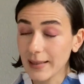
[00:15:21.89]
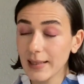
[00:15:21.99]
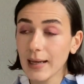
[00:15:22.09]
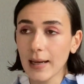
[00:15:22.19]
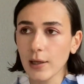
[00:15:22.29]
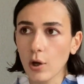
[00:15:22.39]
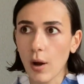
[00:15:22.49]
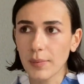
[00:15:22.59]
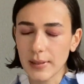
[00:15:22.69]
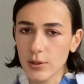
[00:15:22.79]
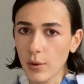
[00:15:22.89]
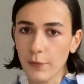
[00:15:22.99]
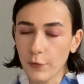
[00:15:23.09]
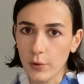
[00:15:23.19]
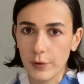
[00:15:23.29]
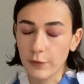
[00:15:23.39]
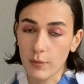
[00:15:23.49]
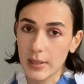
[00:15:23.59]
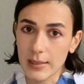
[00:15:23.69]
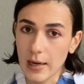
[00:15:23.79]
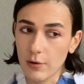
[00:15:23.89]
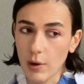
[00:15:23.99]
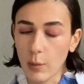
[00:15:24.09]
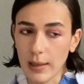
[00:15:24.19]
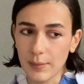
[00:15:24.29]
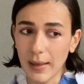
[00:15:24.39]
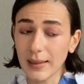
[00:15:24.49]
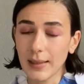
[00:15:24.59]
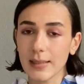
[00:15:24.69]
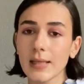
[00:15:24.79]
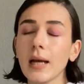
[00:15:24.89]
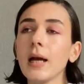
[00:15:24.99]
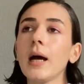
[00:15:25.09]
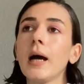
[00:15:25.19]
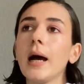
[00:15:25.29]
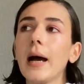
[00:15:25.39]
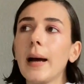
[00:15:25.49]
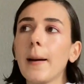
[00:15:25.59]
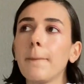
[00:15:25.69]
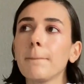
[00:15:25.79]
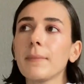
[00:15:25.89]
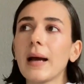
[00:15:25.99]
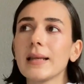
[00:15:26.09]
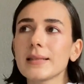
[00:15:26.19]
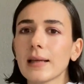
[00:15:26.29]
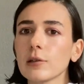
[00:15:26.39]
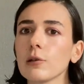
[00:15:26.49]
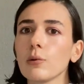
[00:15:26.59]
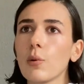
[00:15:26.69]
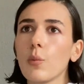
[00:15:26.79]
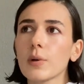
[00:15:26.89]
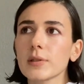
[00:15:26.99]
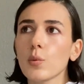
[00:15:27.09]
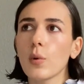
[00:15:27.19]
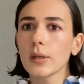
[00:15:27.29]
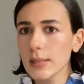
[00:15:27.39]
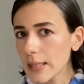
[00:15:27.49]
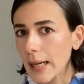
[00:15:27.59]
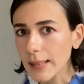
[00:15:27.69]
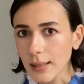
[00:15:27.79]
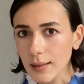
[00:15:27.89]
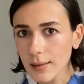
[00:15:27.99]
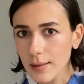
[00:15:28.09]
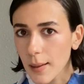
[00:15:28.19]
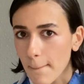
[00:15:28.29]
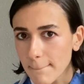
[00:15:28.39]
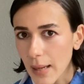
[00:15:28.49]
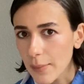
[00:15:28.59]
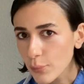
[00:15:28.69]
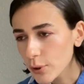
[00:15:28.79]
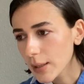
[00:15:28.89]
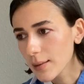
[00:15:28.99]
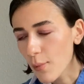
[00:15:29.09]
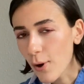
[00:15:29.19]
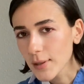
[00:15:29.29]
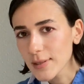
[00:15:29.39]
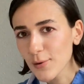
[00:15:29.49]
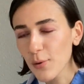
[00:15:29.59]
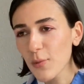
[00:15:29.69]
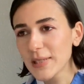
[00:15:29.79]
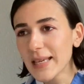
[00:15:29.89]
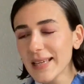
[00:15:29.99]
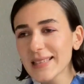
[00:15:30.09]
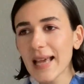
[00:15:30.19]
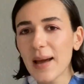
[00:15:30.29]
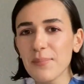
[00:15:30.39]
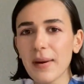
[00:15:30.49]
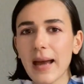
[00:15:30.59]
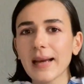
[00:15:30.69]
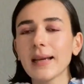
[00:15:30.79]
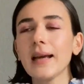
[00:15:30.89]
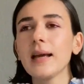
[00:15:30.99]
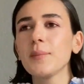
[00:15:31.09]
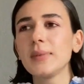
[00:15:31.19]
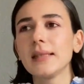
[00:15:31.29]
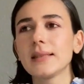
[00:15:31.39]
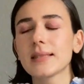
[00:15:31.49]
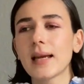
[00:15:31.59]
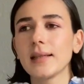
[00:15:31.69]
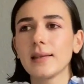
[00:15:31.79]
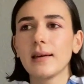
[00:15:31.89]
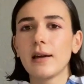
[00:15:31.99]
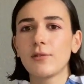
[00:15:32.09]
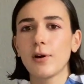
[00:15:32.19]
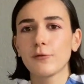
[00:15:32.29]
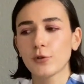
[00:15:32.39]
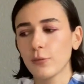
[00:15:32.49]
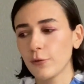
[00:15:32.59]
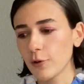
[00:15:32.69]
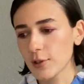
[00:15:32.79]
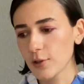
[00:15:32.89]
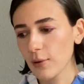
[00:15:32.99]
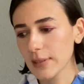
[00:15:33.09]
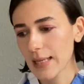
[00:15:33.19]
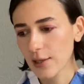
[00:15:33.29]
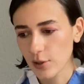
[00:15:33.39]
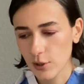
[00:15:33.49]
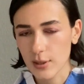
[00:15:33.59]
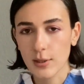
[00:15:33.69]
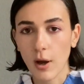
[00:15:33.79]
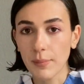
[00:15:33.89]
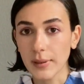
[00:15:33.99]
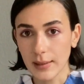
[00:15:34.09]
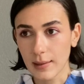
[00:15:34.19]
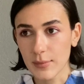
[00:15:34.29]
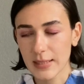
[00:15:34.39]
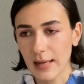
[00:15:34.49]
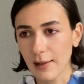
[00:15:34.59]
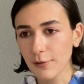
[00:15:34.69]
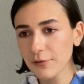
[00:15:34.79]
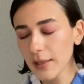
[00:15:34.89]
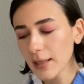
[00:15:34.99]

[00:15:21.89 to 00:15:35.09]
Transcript: he kind of copies Tom Ford from his era where he made these, Alessandro was the one designing them and putting them on. So it was his handbag being designed in the era of Tom Ford, so he's actually just copying himself.